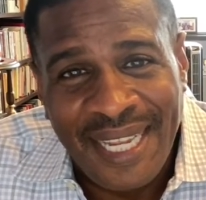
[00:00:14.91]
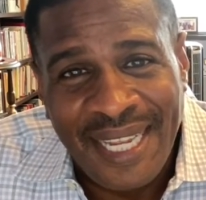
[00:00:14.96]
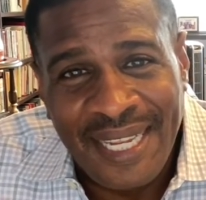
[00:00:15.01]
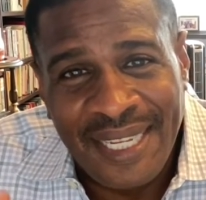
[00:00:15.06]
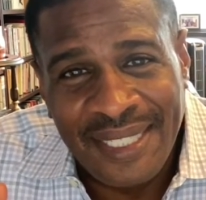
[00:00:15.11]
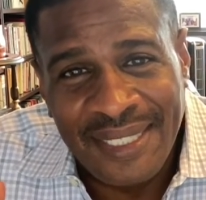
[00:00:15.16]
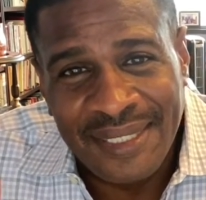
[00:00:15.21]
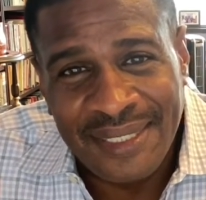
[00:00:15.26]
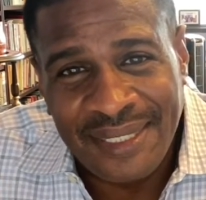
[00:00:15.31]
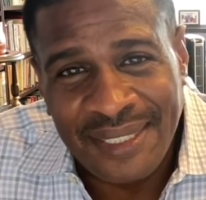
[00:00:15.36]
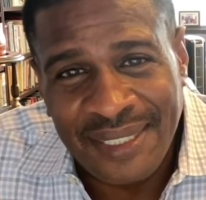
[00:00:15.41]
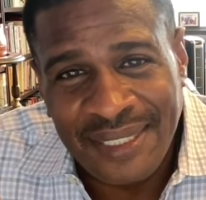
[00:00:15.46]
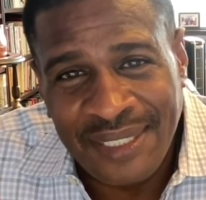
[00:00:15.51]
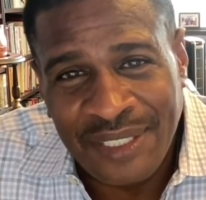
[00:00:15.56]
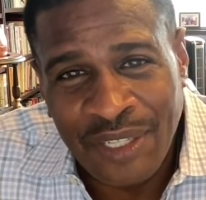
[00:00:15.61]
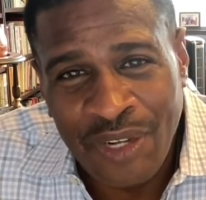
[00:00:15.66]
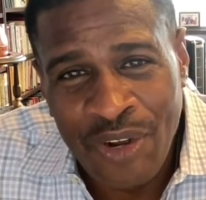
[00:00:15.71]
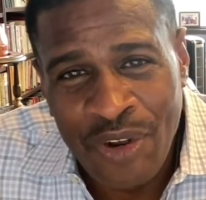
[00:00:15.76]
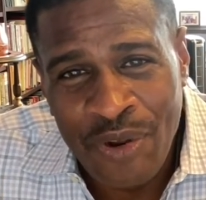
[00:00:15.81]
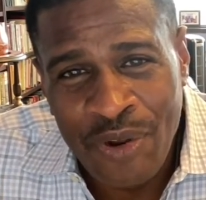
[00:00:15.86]
And she
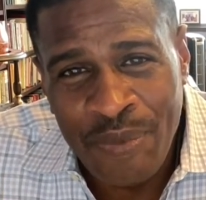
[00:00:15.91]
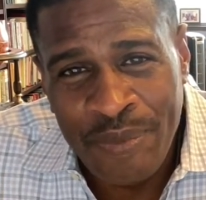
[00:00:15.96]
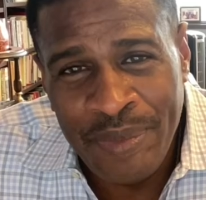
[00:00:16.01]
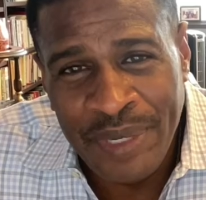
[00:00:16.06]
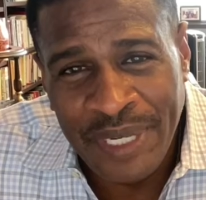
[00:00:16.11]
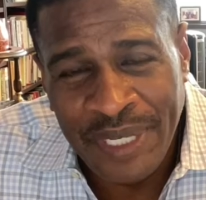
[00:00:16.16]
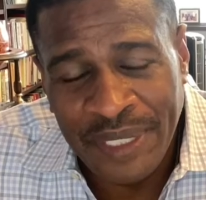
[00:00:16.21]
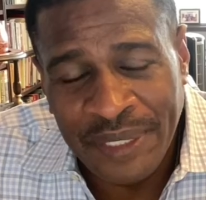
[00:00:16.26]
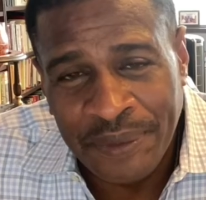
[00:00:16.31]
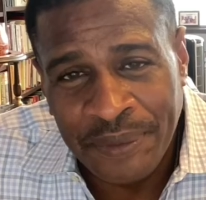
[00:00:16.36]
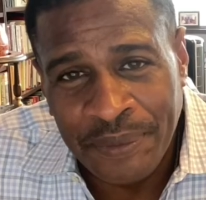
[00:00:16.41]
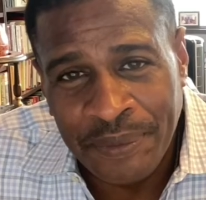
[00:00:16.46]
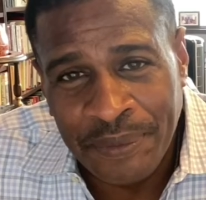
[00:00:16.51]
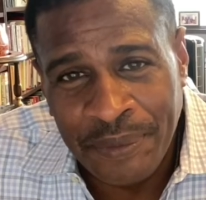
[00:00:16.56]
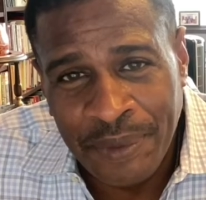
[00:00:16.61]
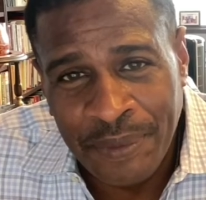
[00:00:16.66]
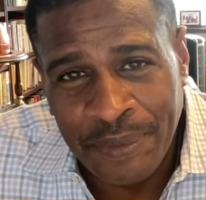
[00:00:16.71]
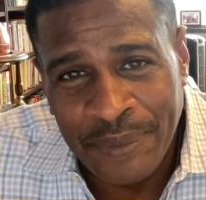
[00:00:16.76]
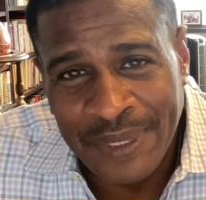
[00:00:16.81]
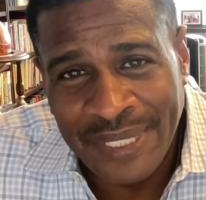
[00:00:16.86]
told me
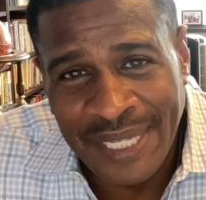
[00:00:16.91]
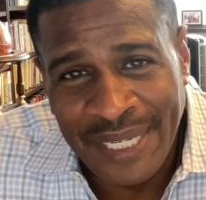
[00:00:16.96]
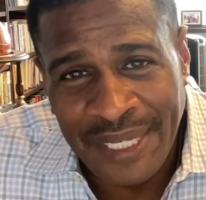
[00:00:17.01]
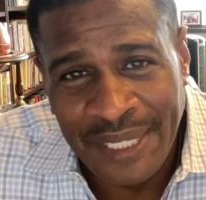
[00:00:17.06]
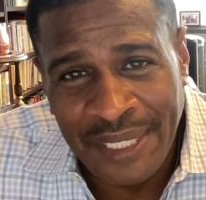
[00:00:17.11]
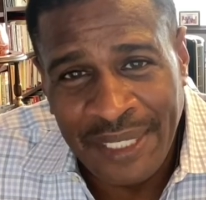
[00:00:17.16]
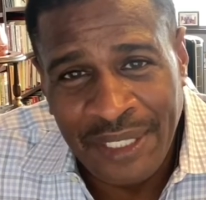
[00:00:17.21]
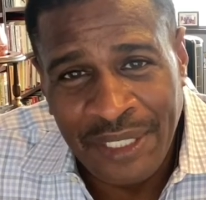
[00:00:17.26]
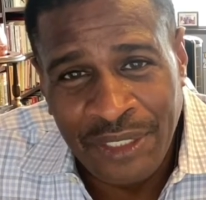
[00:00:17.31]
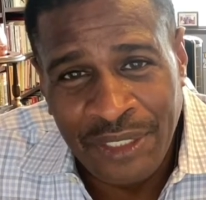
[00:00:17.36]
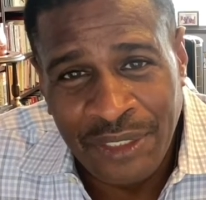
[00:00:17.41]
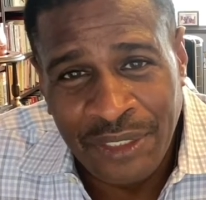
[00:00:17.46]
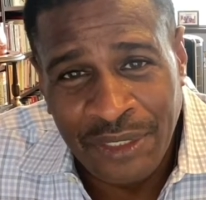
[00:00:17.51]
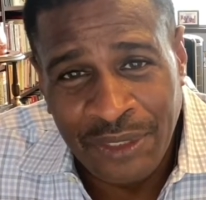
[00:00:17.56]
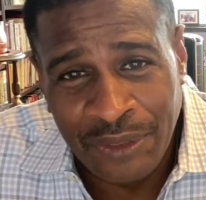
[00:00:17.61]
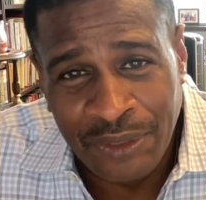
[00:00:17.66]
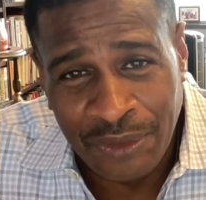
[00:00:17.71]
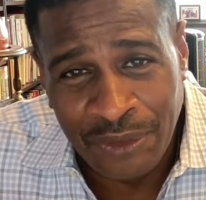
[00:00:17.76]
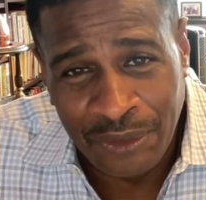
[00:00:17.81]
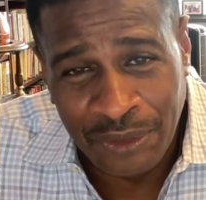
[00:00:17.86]
what would lay
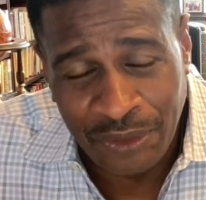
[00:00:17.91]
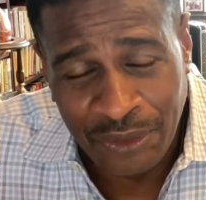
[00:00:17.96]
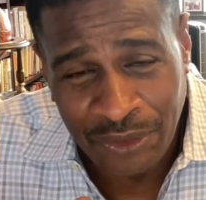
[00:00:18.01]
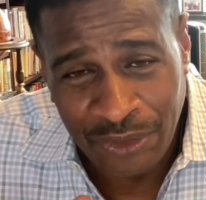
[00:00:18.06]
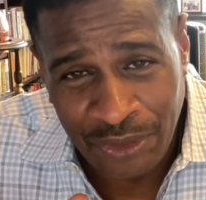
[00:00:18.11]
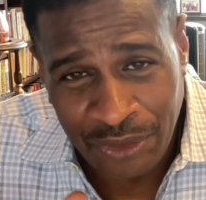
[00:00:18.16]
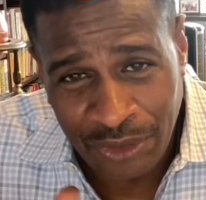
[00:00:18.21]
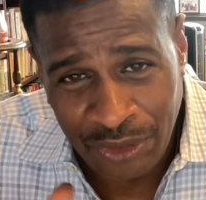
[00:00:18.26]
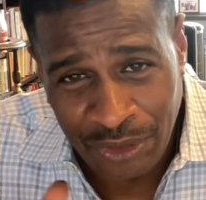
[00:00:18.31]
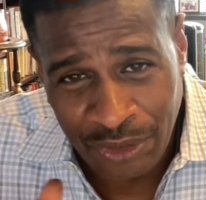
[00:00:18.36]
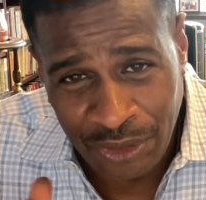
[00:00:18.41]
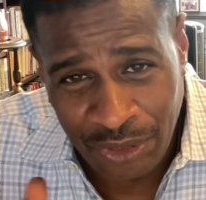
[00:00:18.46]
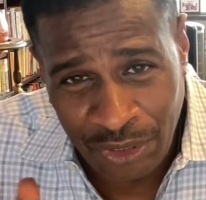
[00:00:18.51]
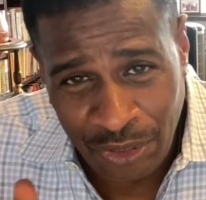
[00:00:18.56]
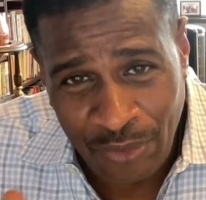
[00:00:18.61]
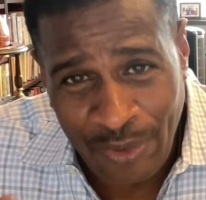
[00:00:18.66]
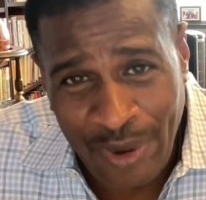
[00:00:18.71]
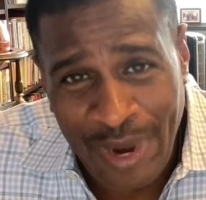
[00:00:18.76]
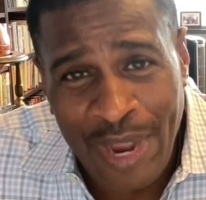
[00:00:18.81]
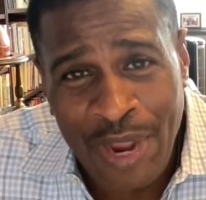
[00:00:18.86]
the
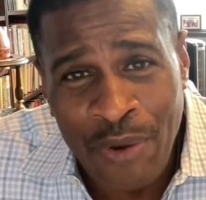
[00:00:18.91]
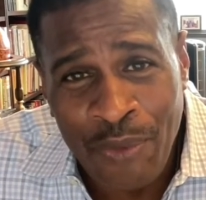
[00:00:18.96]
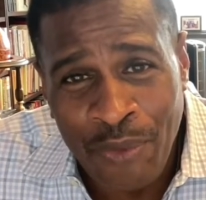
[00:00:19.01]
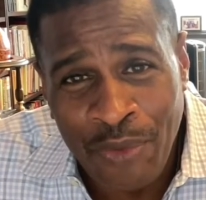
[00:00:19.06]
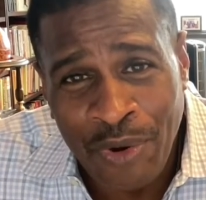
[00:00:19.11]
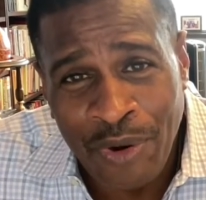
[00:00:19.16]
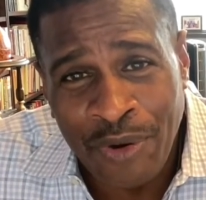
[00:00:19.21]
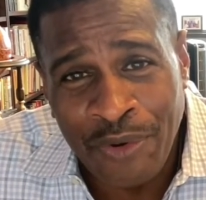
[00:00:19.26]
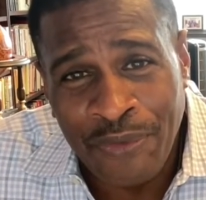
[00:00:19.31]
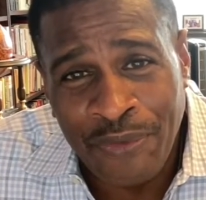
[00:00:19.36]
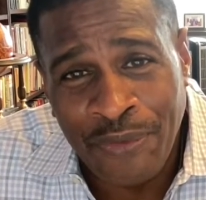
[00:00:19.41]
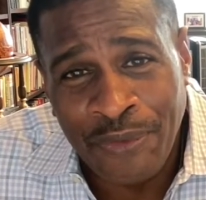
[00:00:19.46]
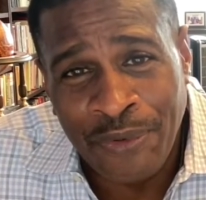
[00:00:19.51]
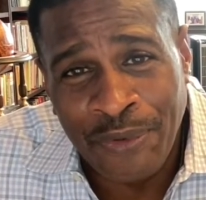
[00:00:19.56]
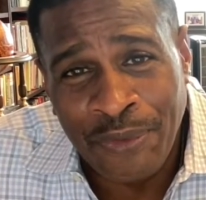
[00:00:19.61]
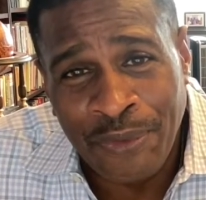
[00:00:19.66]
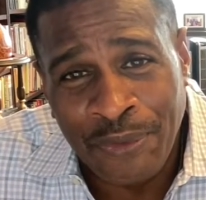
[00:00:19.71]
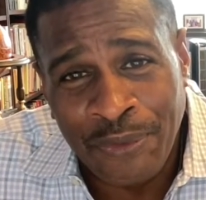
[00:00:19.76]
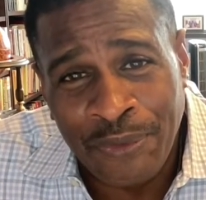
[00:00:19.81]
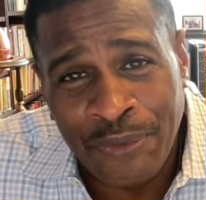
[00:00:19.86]
groundwork
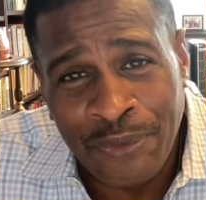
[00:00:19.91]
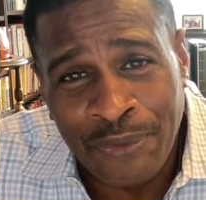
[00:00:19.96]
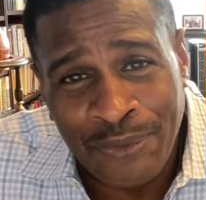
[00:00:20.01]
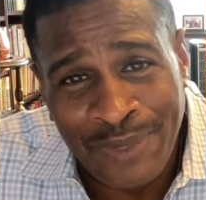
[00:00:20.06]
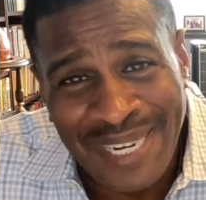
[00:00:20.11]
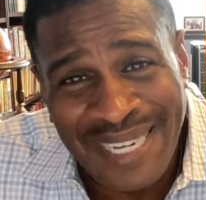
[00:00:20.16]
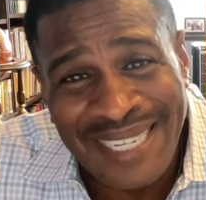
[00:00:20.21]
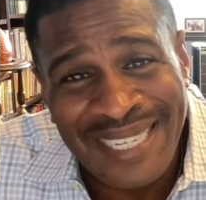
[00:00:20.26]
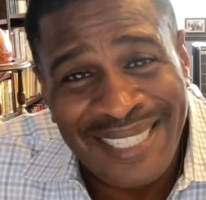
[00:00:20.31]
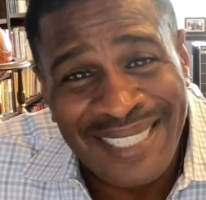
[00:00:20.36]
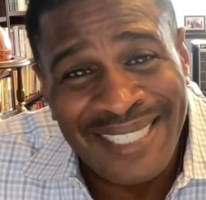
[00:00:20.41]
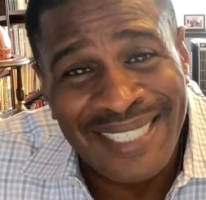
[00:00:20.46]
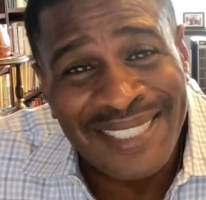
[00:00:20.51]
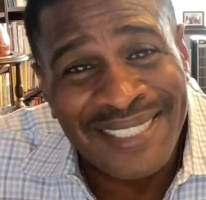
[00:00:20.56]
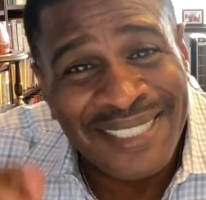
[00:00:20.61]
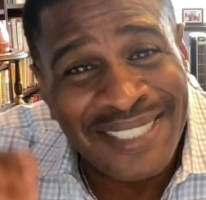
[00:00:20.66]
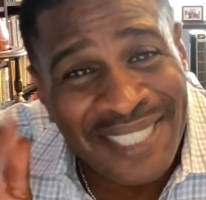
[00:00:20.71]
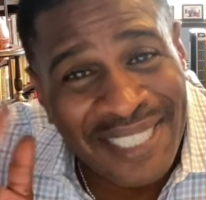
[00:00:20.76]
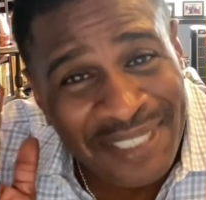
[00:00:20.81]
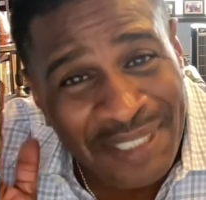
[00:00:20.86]
for the
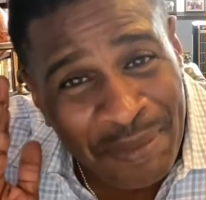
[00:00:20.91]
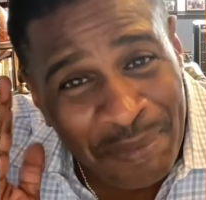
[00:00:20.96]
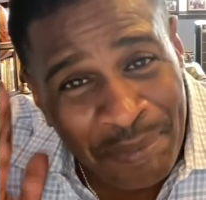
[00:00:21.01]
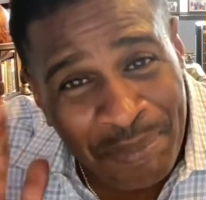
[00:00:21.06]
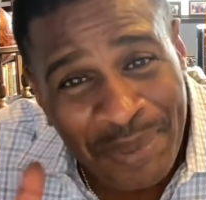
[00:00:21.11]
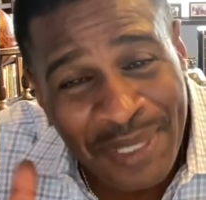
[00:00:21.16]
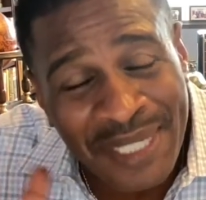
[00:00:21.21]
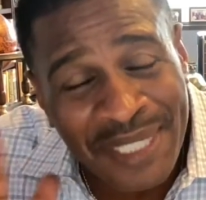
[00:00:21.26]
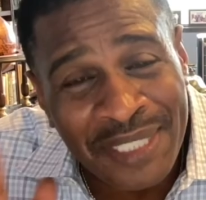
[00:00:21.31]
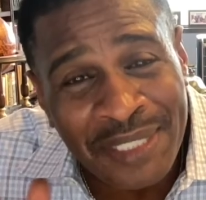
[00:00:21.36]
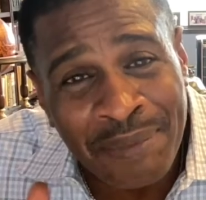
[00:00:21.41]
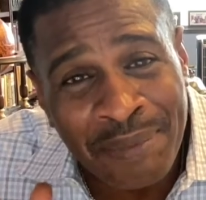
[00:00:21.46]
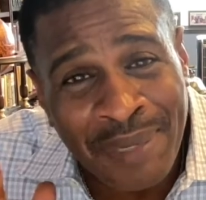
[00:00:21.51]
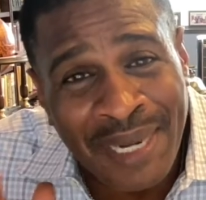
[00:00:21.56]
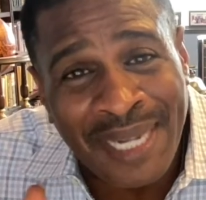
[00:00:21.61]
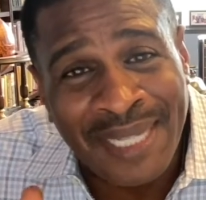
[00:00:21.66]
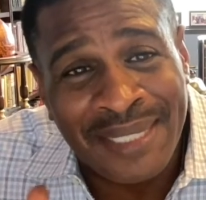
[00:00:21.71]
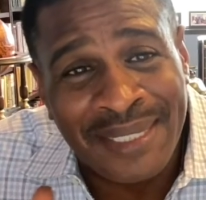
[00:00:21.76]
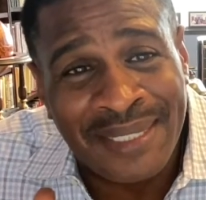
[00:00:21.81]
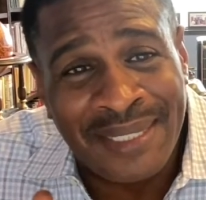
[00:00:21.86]
recognition that the biggest
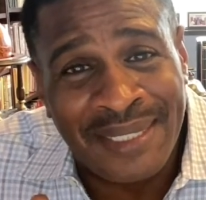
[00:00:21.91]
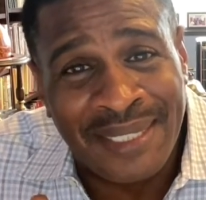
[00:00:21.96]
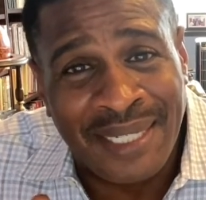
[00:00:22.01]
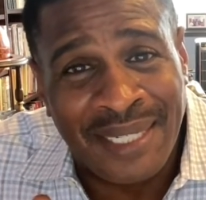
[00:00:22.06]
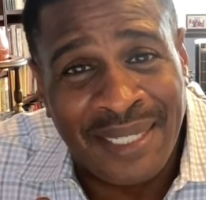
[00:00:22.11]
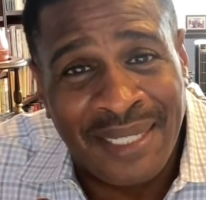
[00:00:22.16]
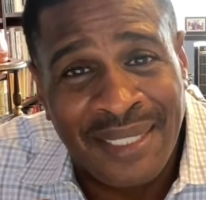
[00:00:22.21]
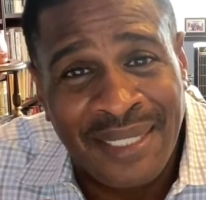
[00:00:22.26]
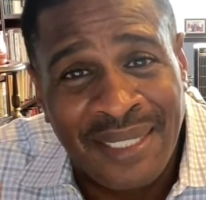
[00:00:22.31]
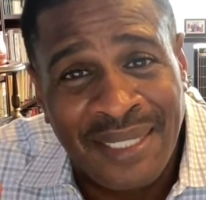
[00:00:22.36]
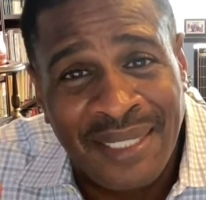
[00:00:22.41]
mindset